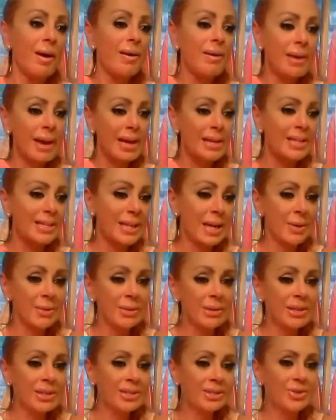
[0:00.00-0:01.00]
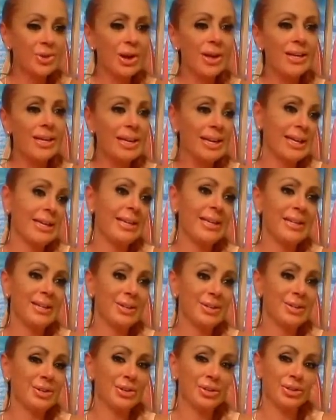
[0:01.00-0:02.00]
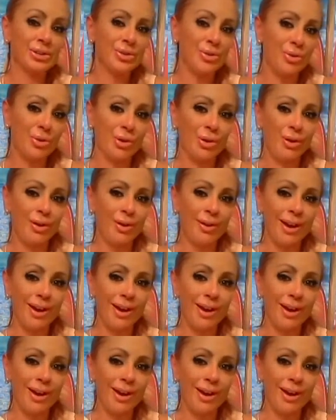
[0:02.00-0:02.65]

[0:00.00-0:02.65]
Okay, someone's trying to get into the door.